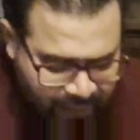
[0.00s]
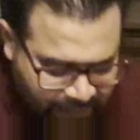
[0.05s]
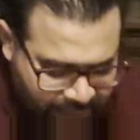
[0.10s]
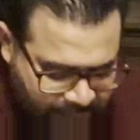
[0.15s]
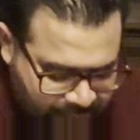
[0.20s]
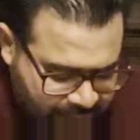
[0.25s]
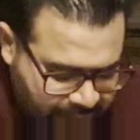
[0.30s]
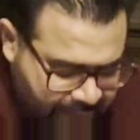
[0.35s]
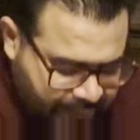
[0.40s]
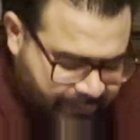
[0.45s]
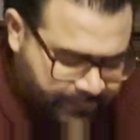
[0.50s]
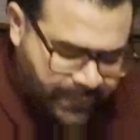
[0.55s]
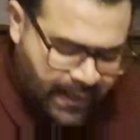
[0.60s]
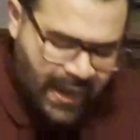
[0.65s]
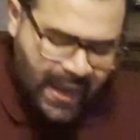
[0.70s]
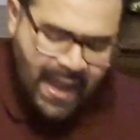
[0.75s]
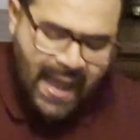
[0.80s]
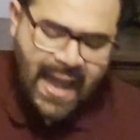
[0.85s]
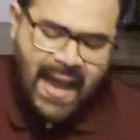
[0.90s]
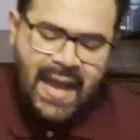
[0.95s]

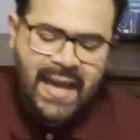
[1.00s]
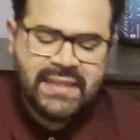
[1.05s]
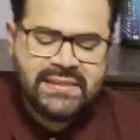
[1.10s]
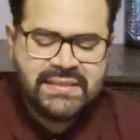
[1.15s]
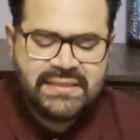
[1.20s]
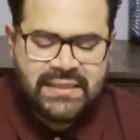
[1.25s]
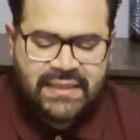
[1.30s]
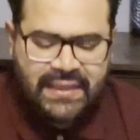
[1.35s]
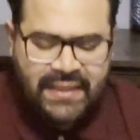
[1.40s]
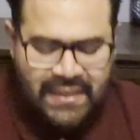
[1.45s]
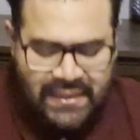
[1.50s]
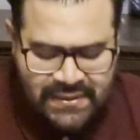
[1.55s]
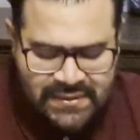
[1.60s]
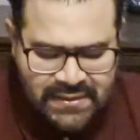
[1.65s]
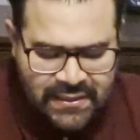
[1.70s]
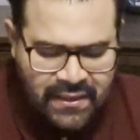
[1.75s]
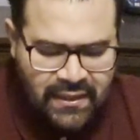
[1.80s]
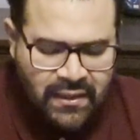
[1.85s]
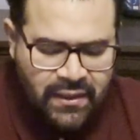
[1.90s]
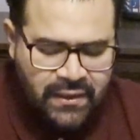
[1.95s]
I had to
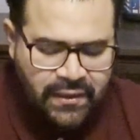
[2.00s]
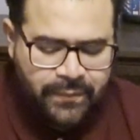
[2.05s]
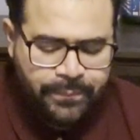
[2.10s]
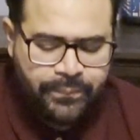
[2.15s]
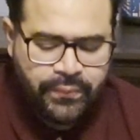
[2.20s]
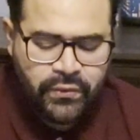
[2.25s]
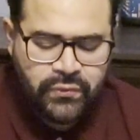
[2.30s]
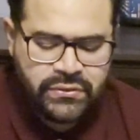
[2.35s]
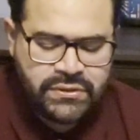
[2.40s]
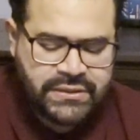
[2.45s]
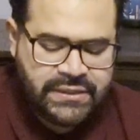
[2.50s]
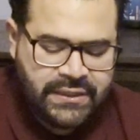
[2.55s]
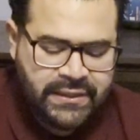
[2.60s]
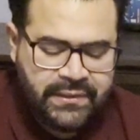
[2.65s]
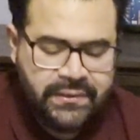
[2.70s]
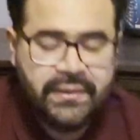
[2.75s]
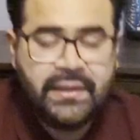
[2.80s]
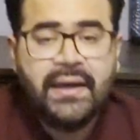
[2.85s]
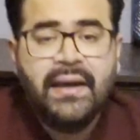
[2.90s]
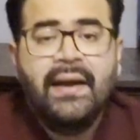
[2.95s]
get a
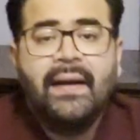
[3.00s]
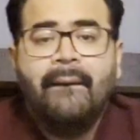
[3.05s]
protein